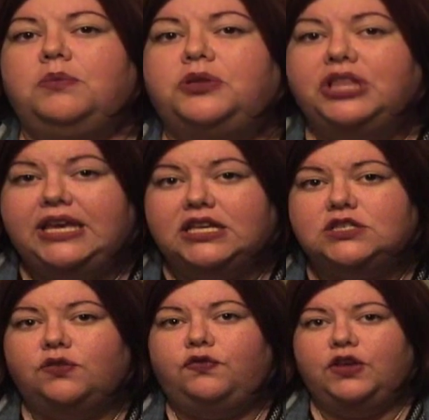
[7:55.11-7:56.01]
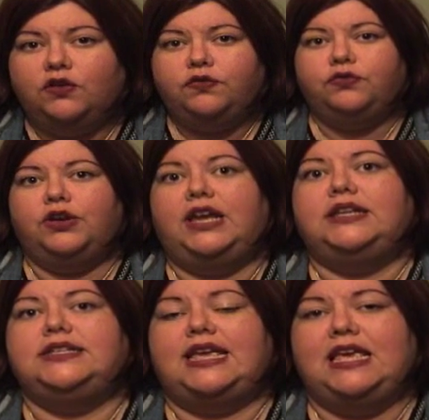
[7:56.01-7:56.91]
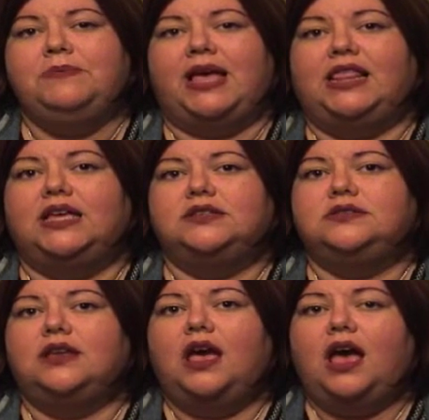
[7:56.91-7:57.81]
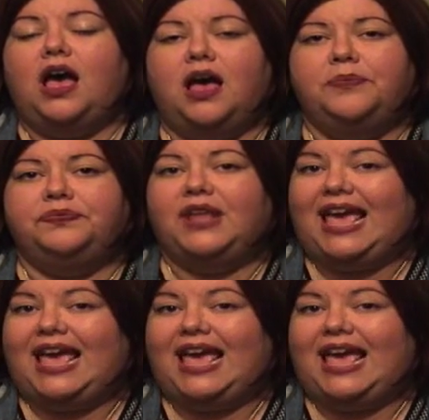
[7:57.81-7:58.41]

please feel free to email us at